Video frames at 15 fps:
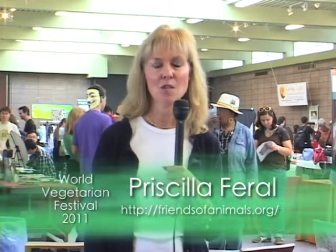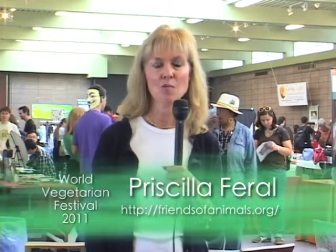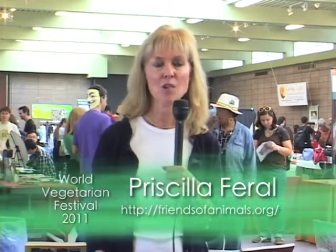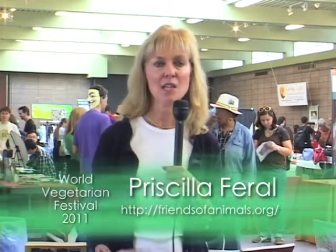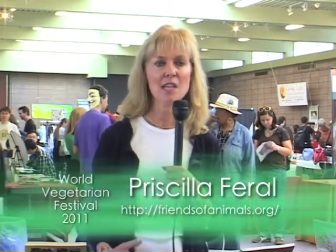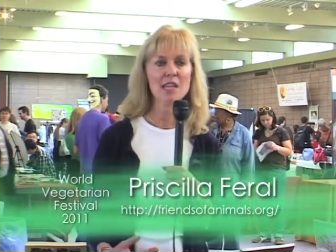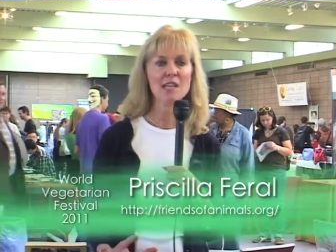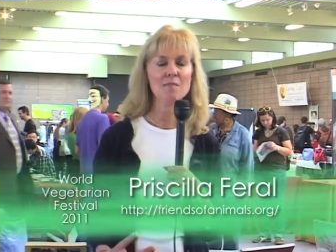
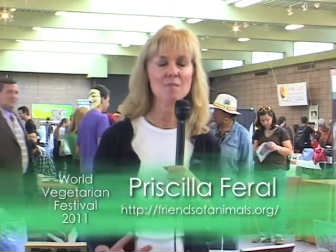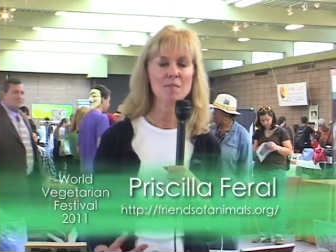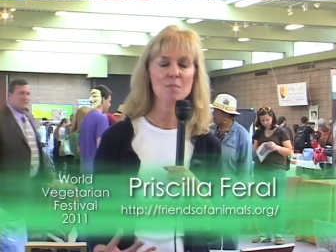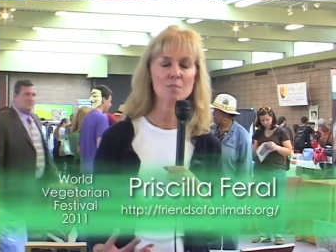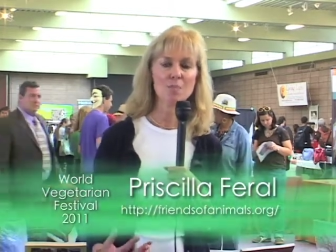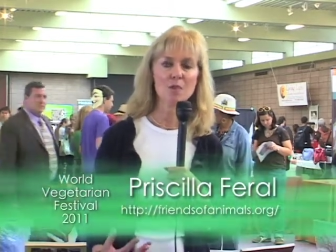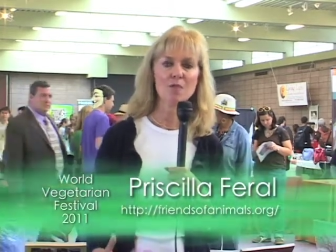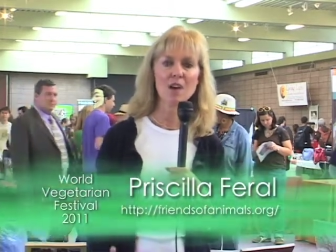really
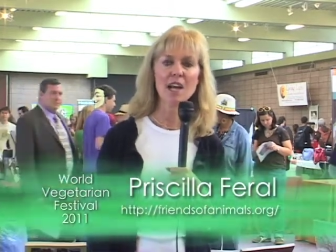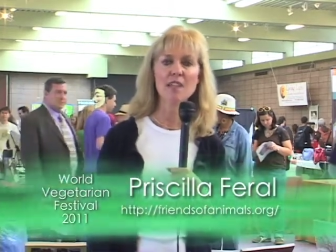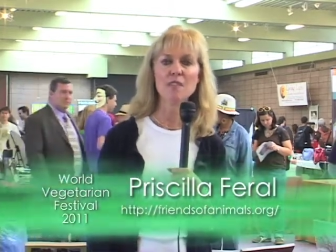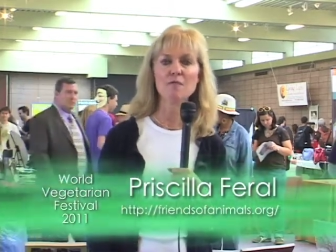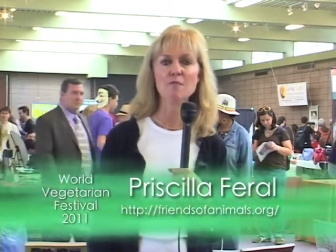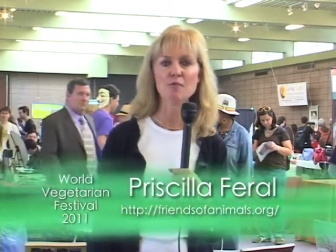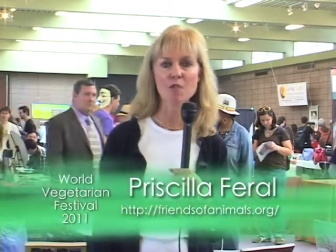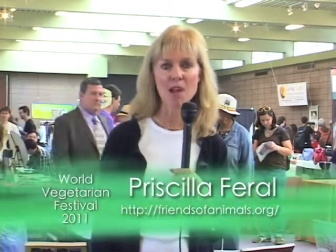provide the
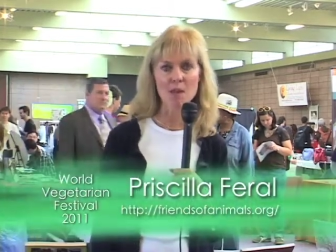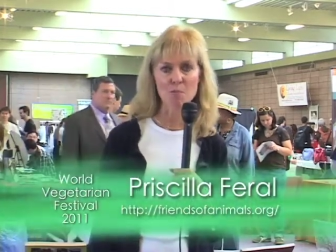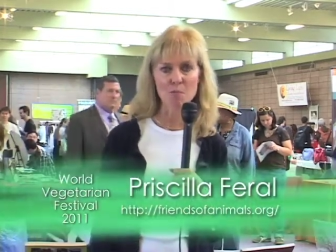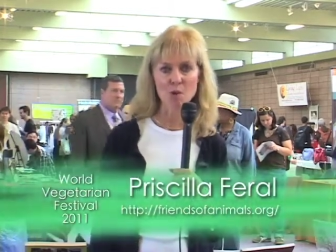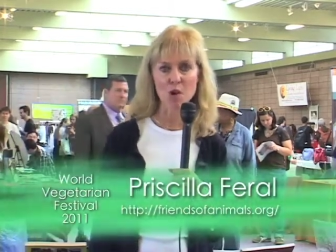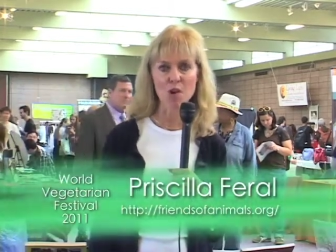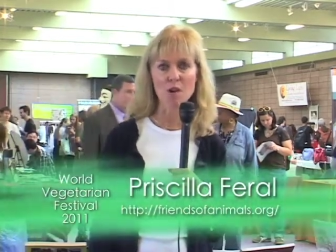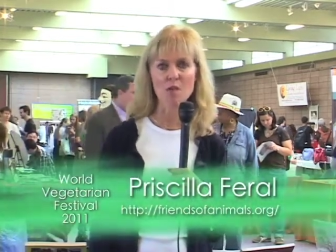
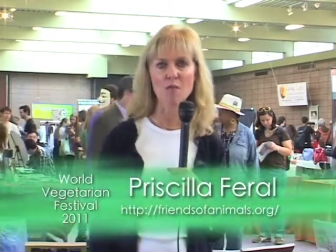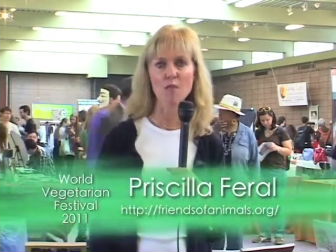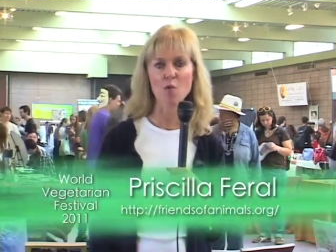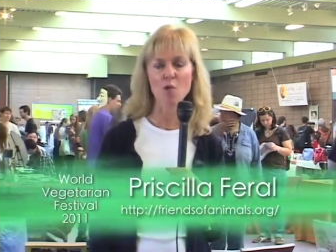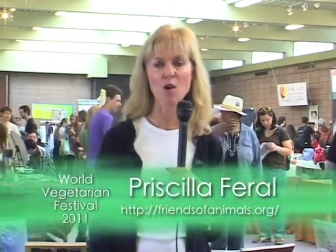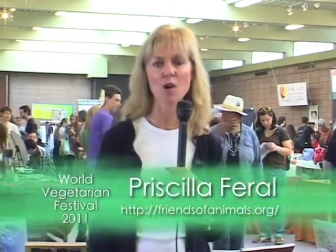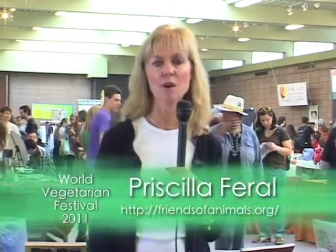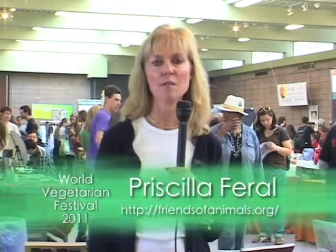framework
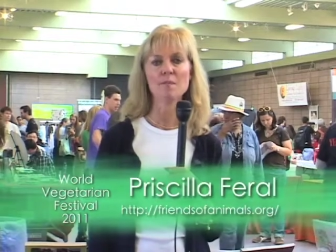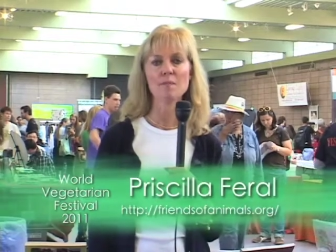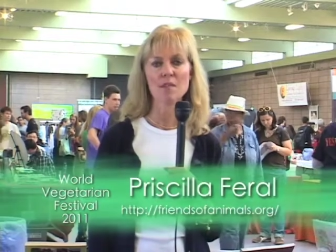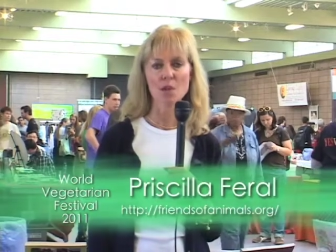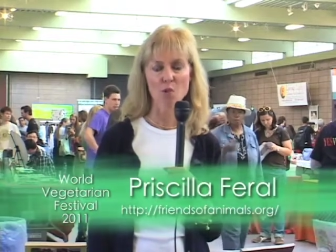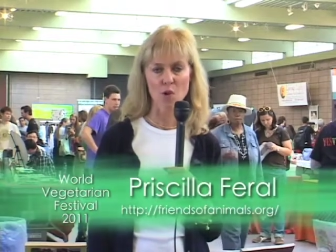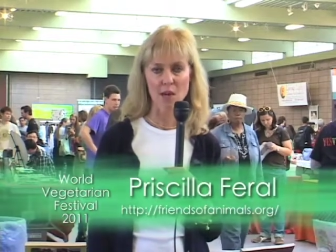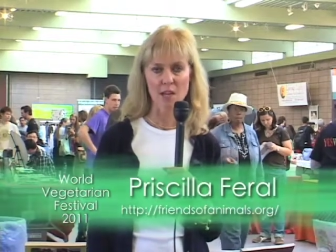for
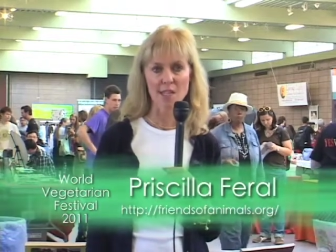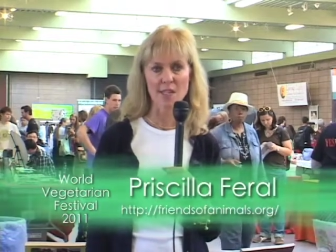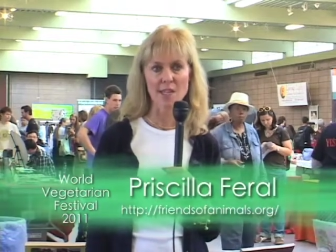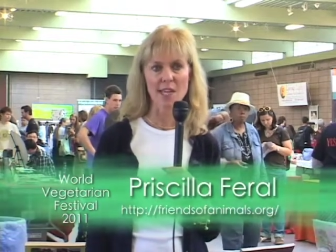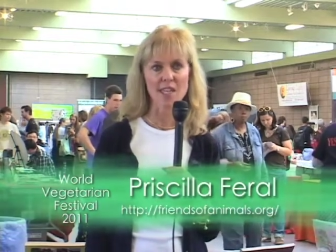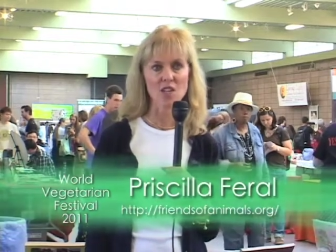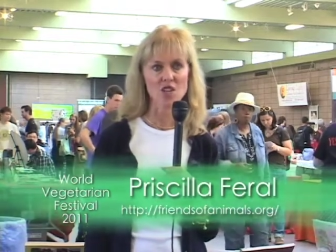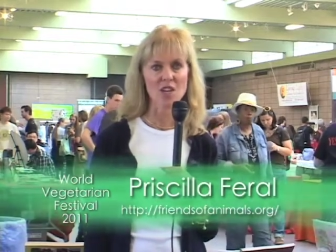the
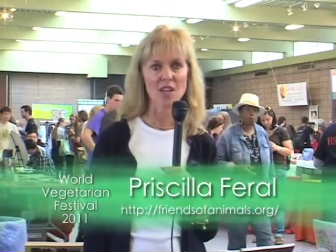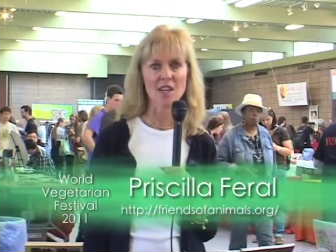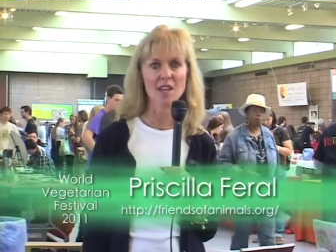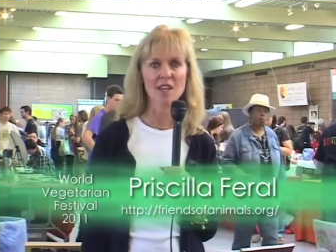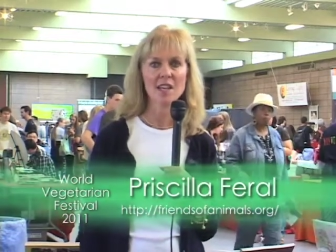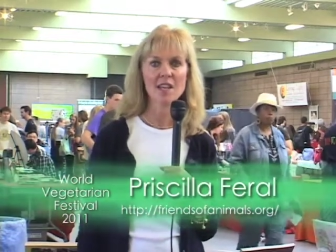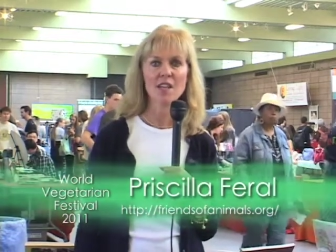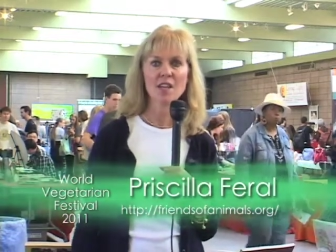organization.
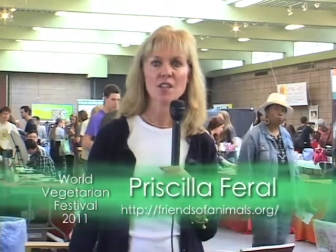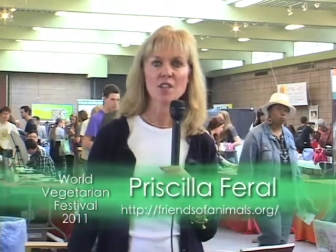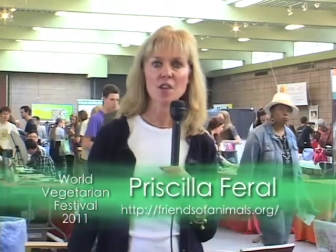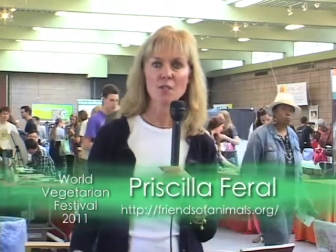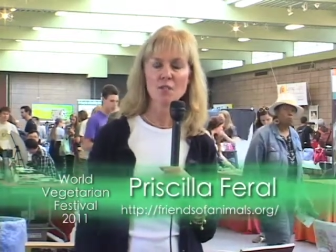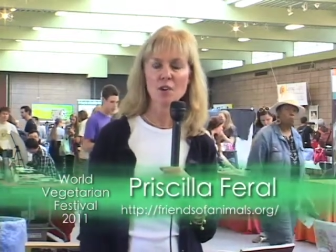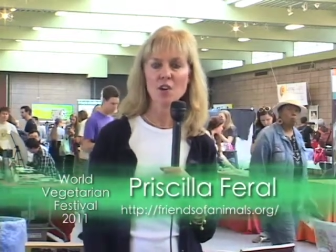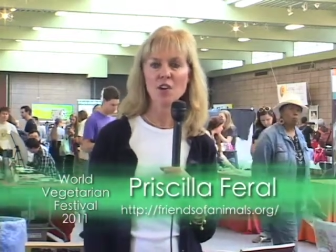There
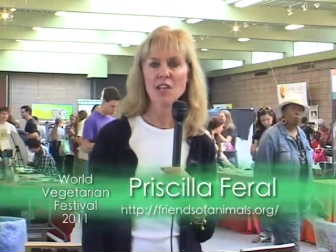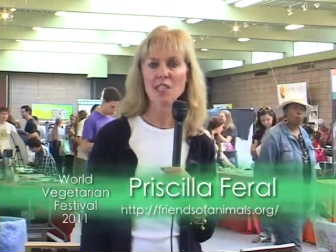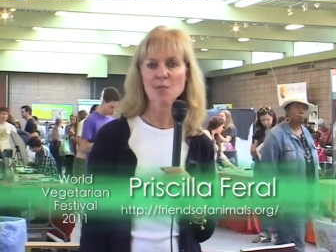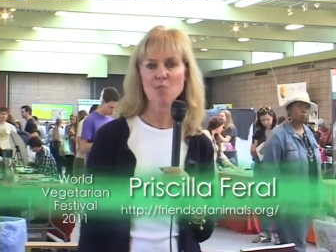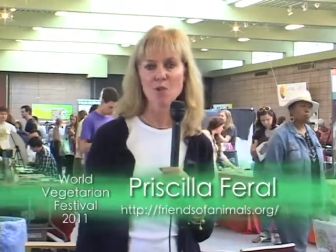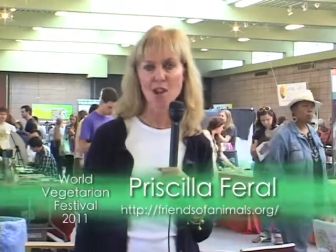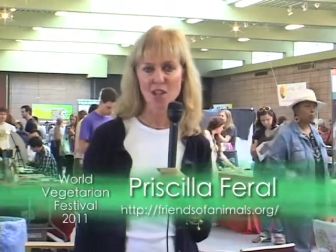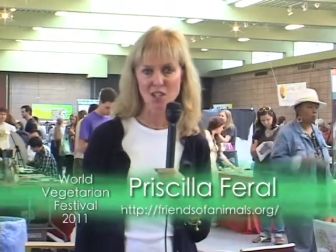are various
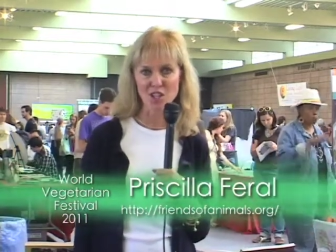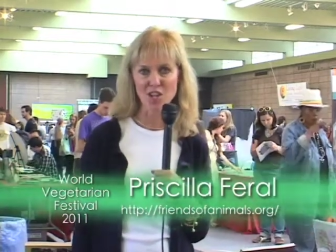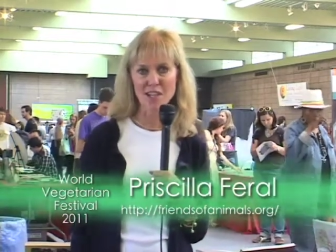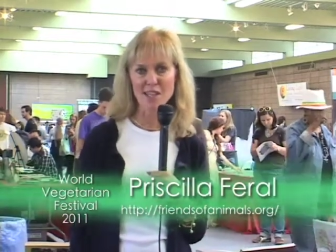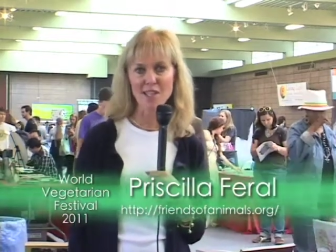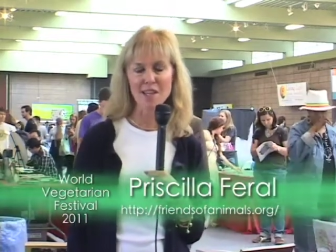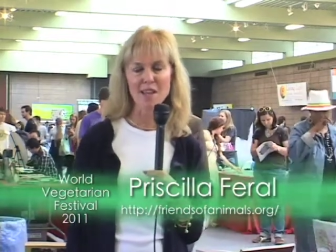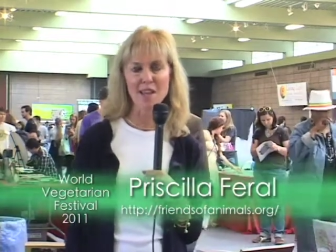
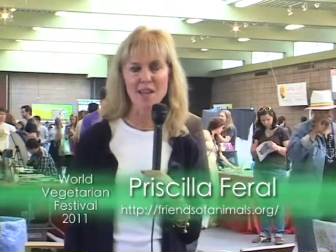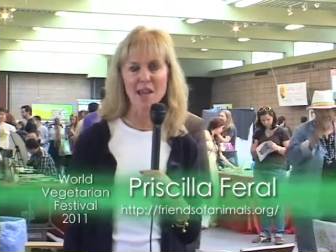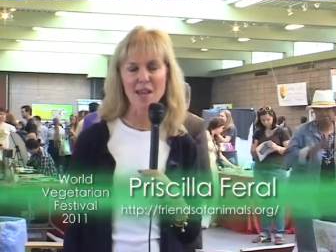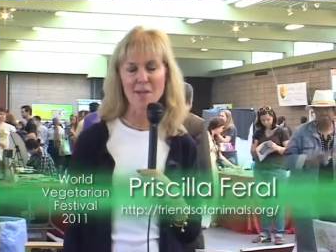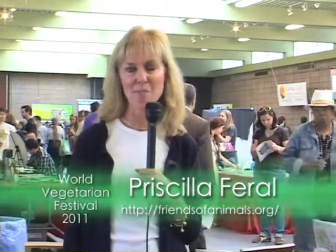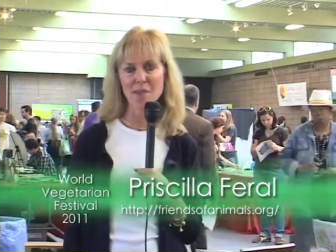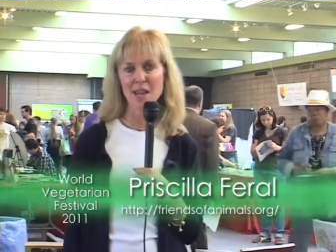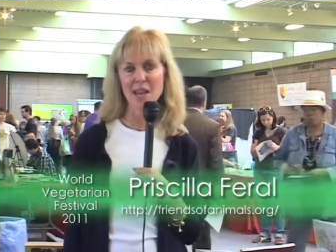projects and
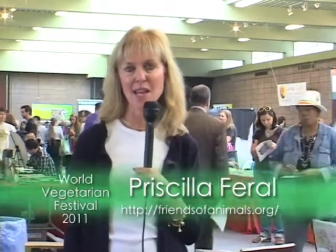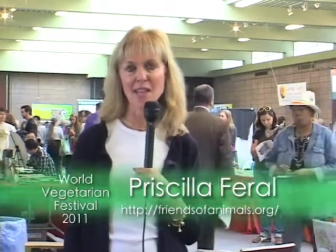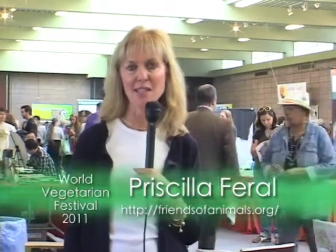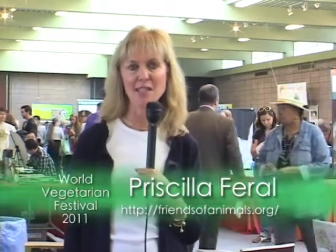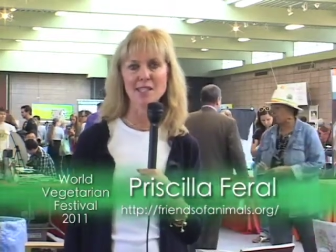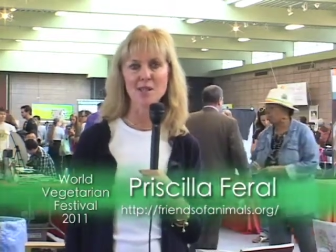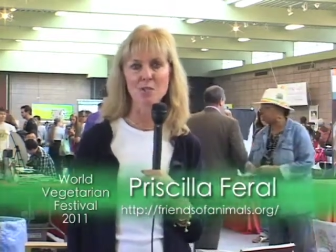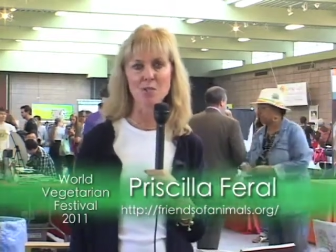
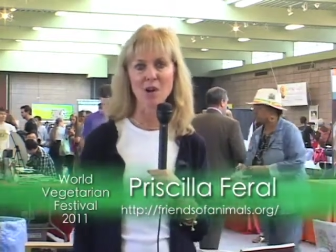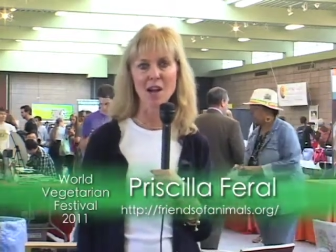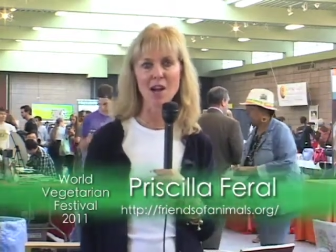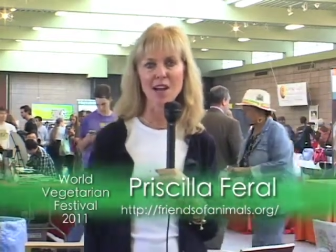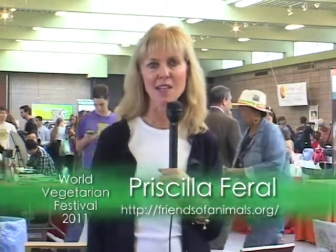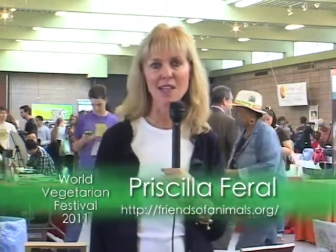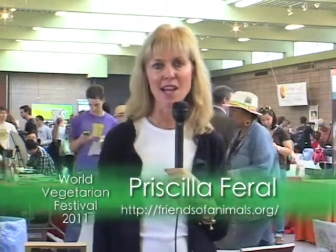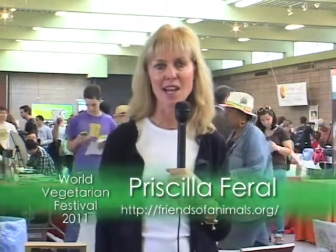campaigns that we're
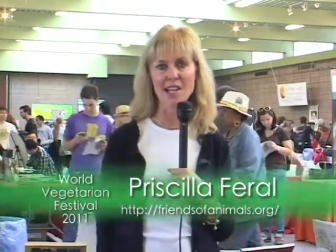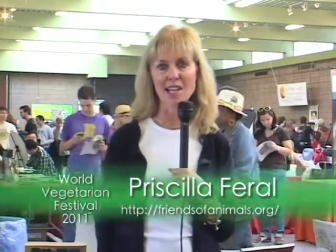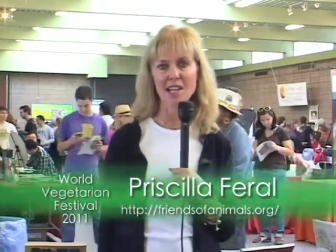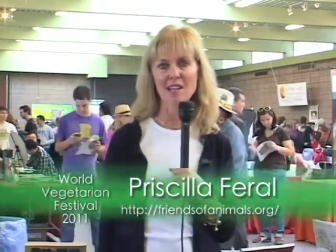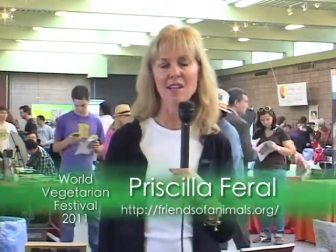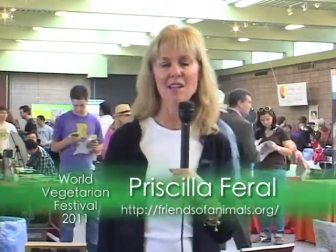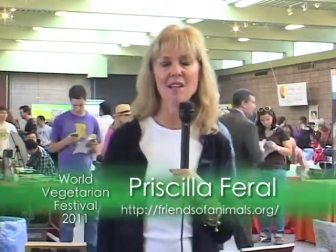highlighting.